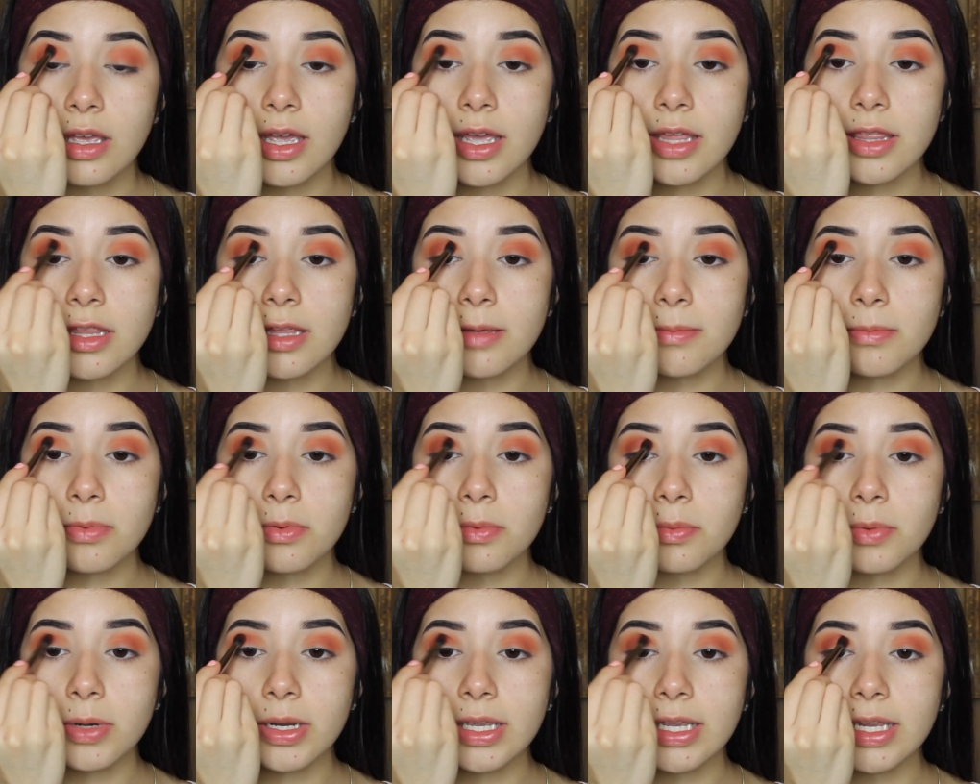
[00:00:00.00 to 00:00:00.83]
and then
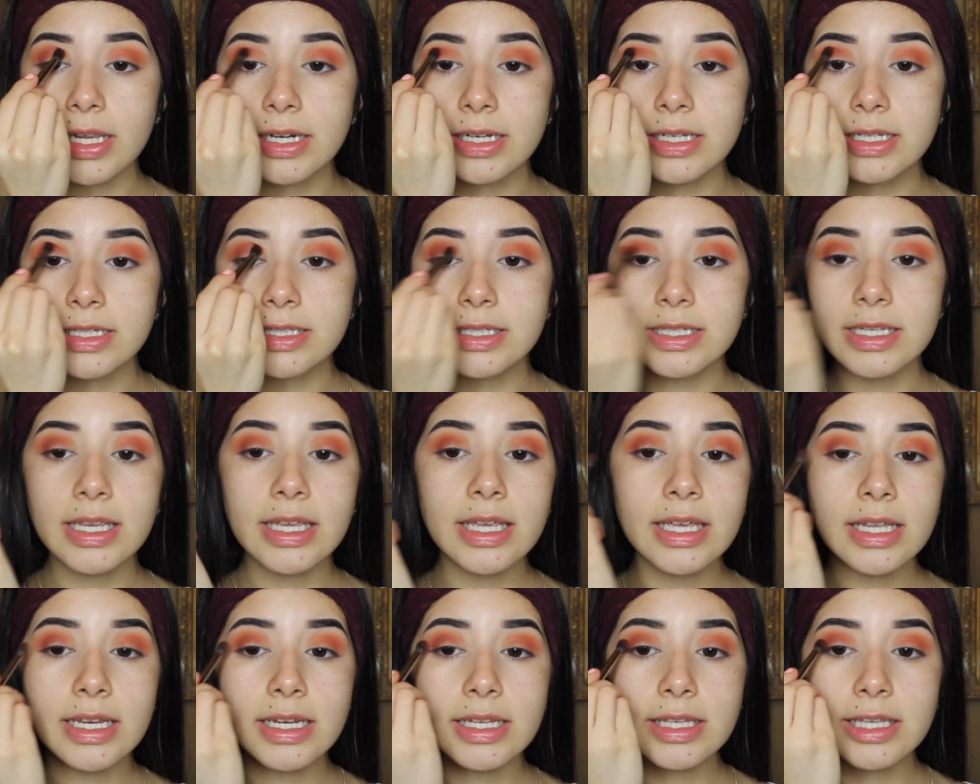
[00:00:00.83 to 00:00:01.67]
bringing it
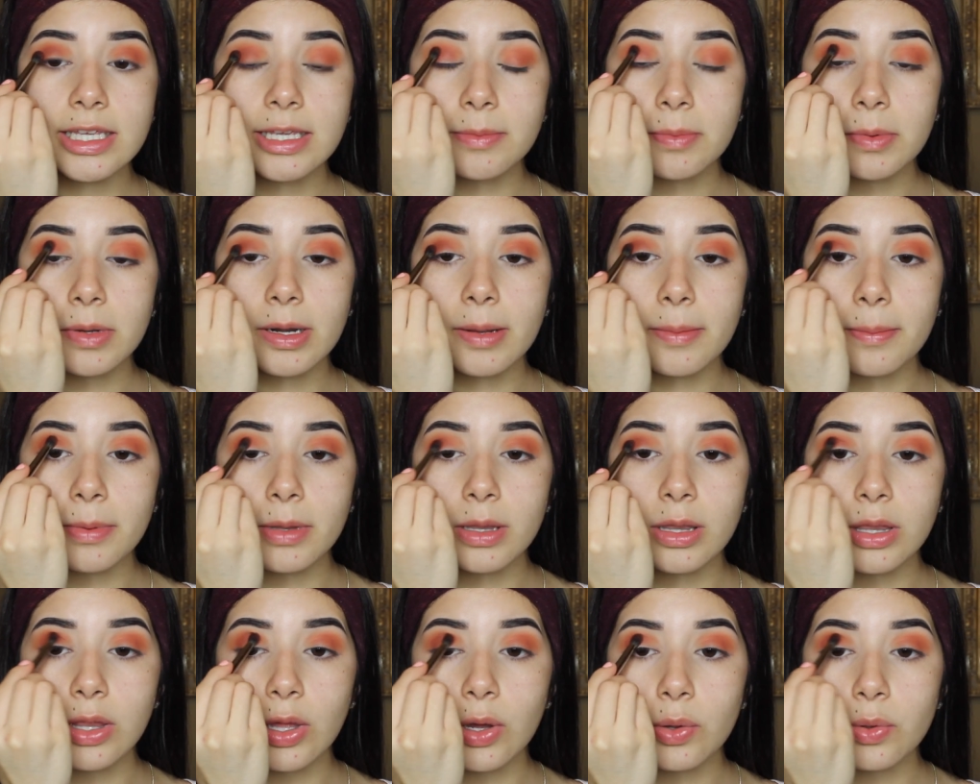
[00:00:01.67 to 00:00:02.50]
in, keeping it
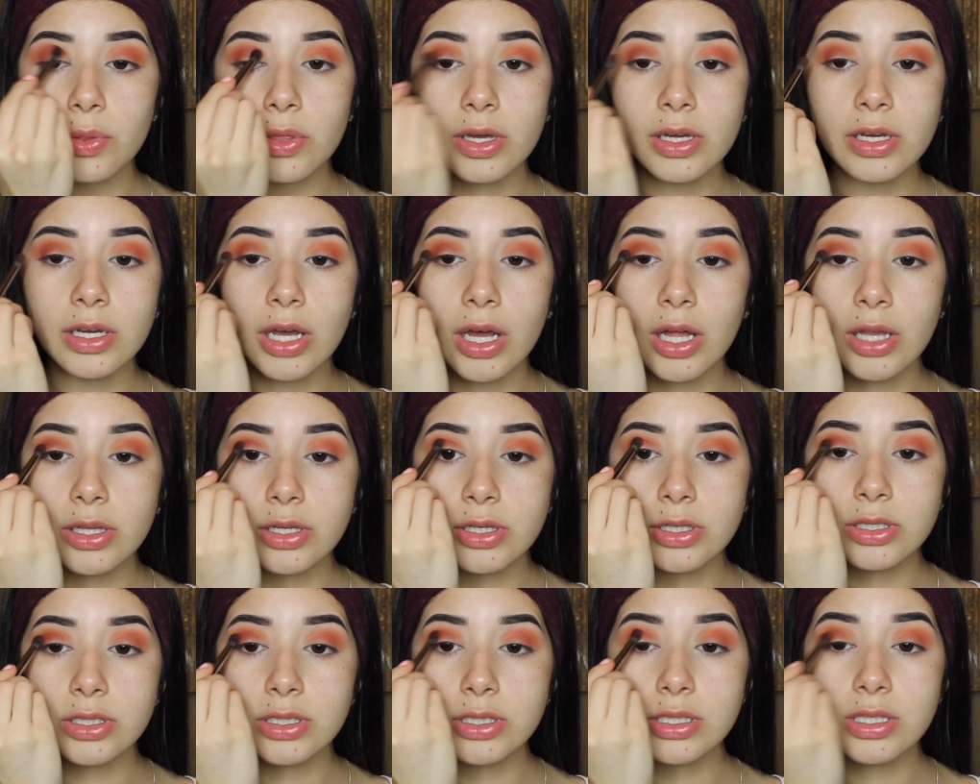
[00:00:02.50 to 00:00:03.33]
below the
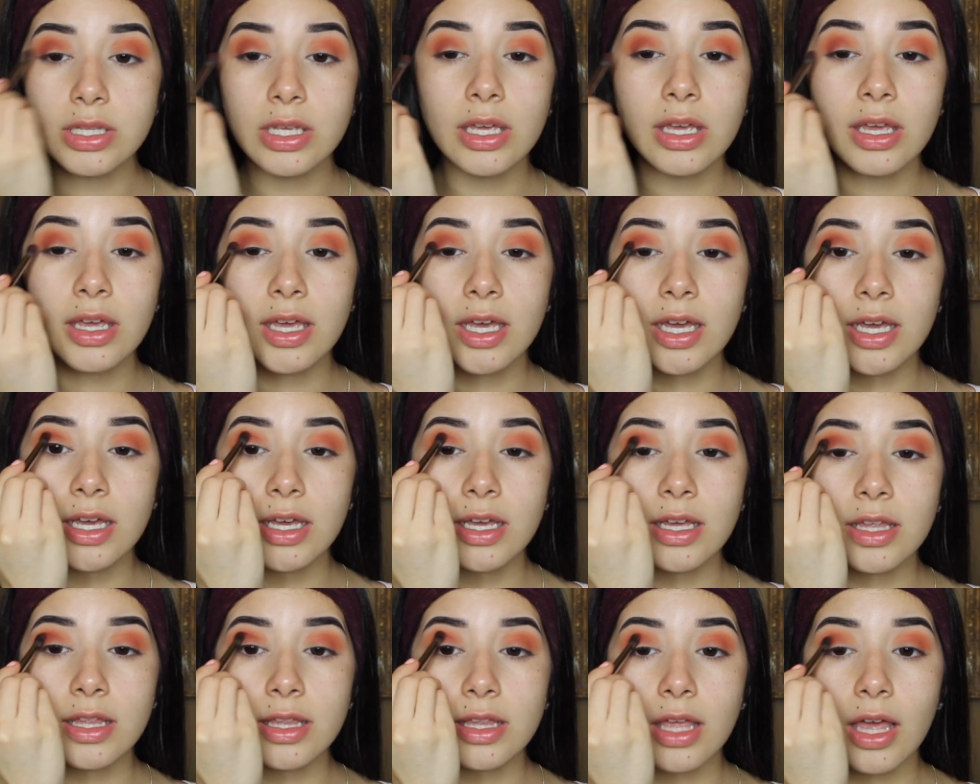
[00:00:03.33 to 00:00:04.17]
colors
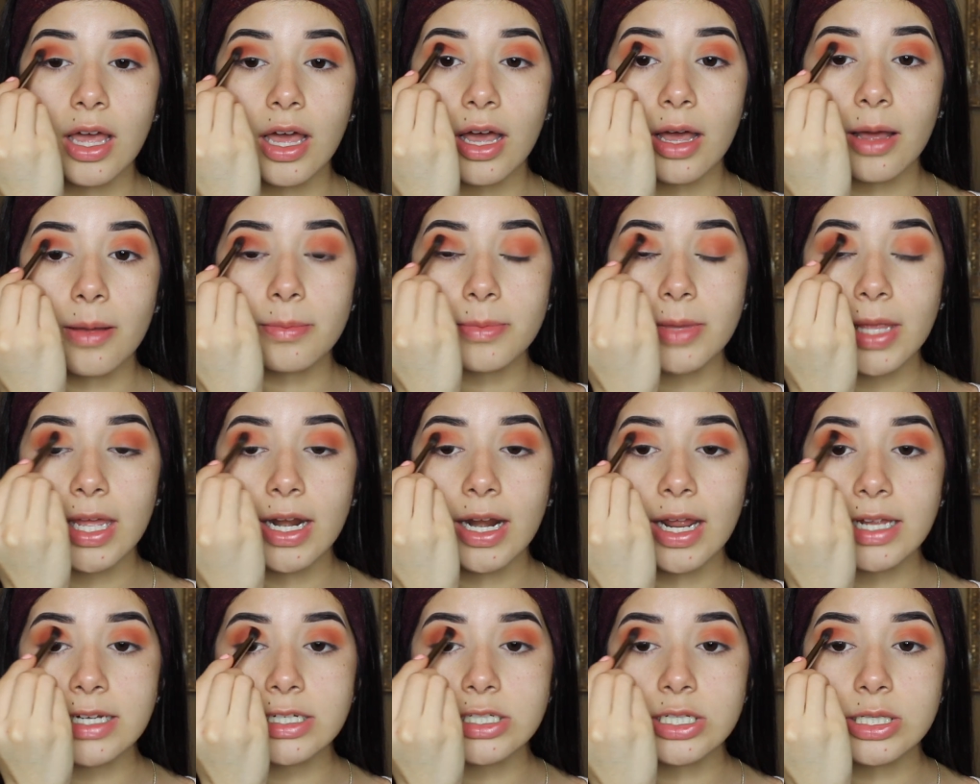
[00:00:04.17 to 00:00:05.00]

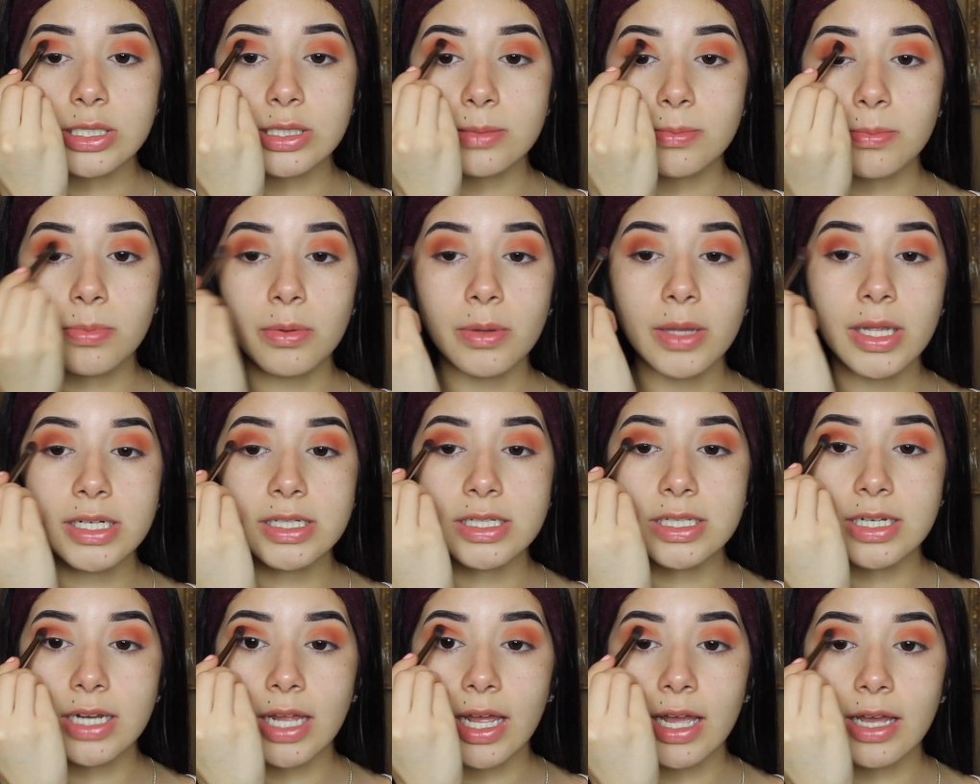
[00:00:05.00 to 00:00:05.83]
that I just
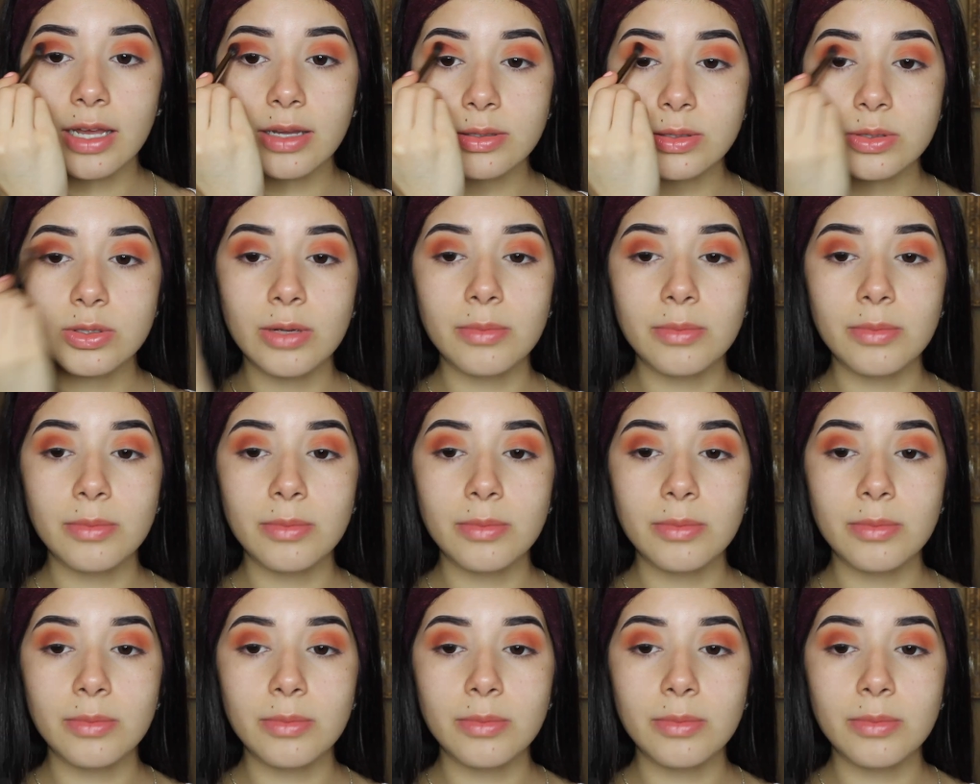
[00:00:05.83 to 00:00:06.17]
blended out.